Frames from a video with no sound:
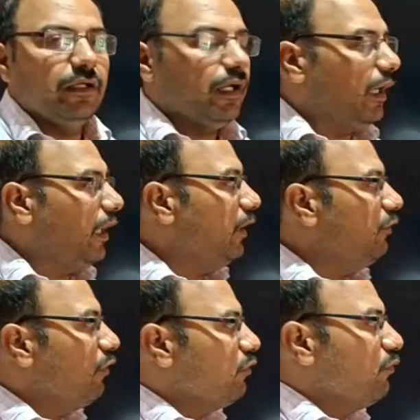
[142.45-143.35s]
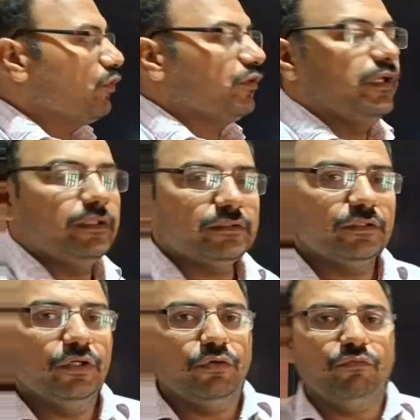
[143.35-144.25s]
And one more things,
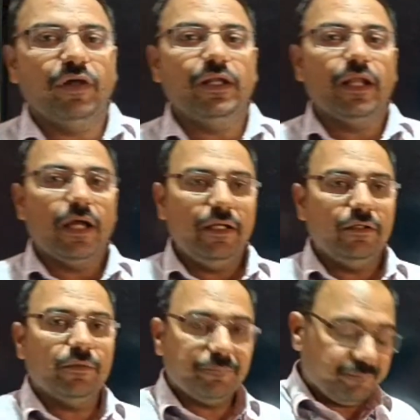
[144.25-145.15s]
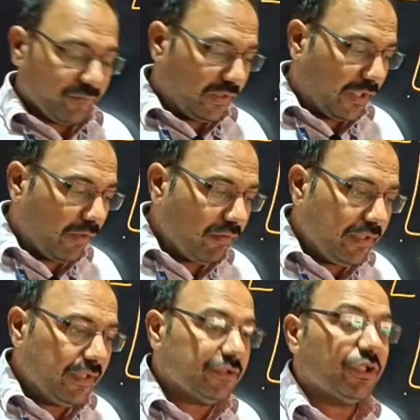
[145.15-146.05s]
when light travel in
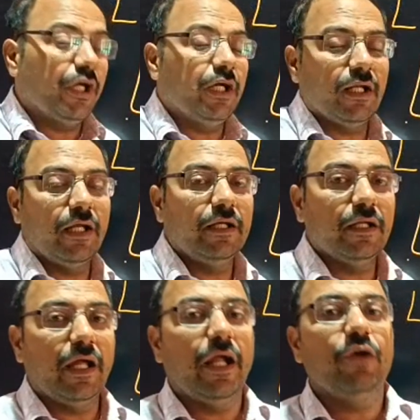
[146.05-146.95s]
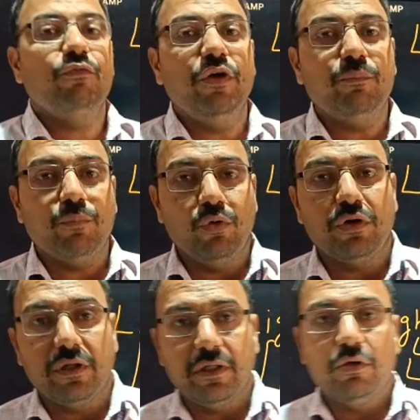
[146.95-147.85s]
a straight line and we put
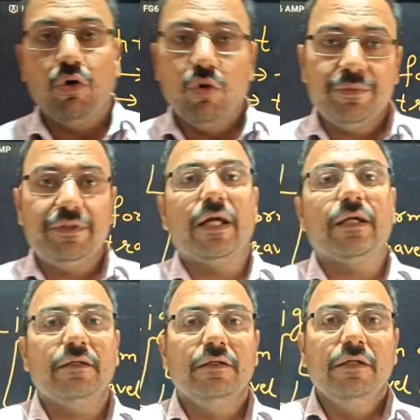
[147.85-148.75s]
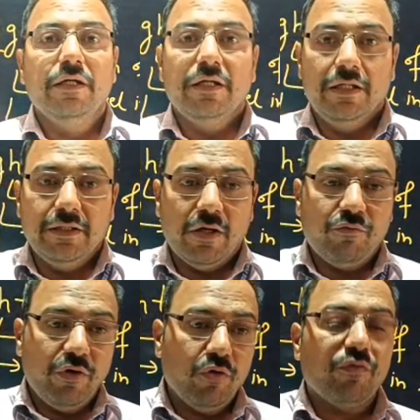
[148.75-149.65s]
object in the
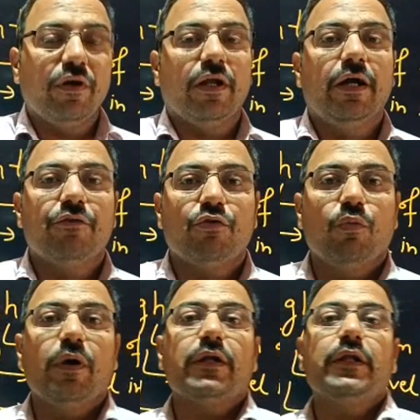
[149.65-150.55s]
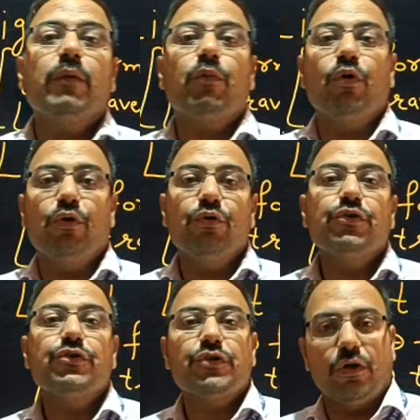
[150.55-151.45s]
way of a light, so what they
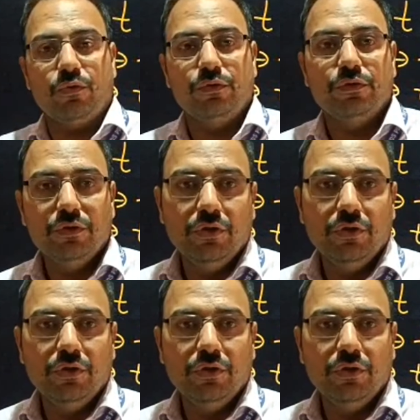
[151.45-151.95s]
produce? Shadows.